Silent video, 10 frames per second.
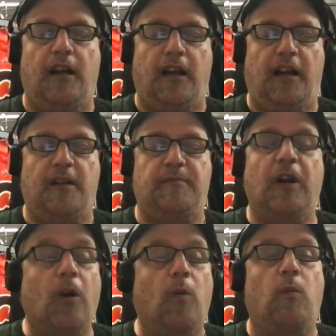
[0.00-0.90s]

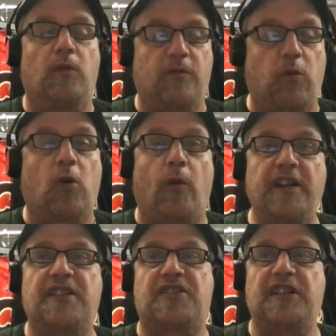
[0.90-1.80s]
we're
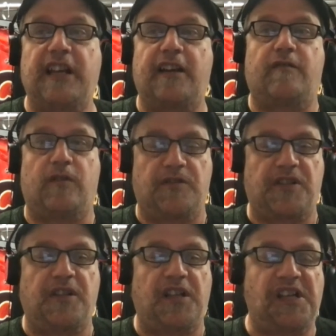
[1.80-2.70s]
going to see that
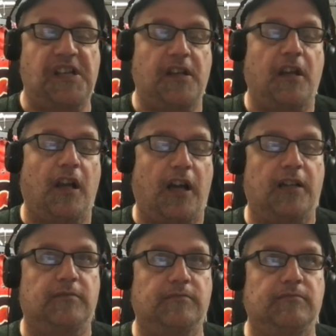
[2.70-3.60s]
adversity,
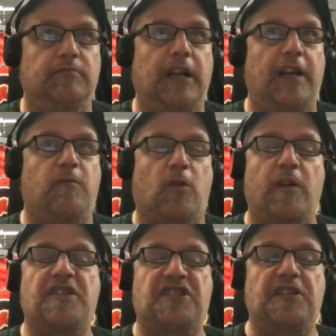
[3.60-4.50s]
and we're
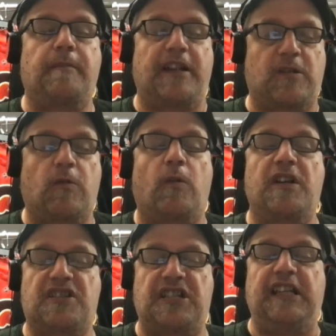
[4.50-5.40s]
going to see the best, and we're
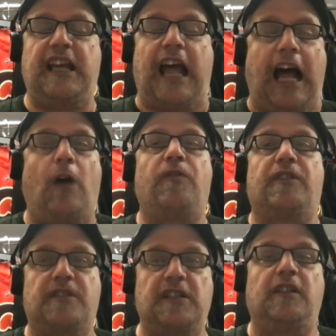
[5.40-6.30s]
going to see how
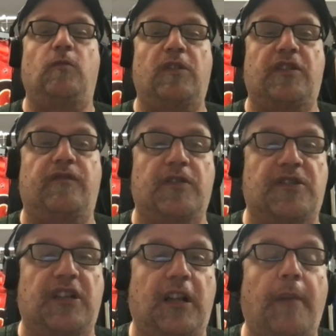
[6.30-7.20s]
they're dealing with
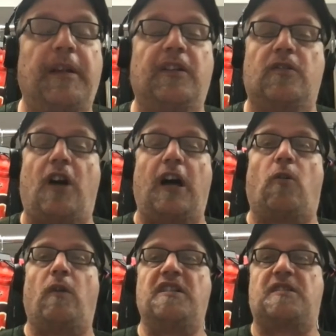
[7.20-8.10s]
adversity. I mean, they're
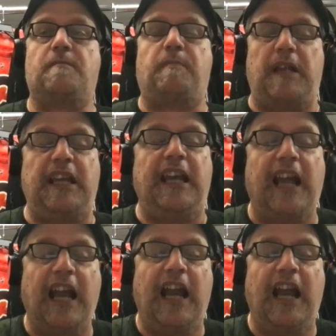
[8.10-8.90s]
not going to be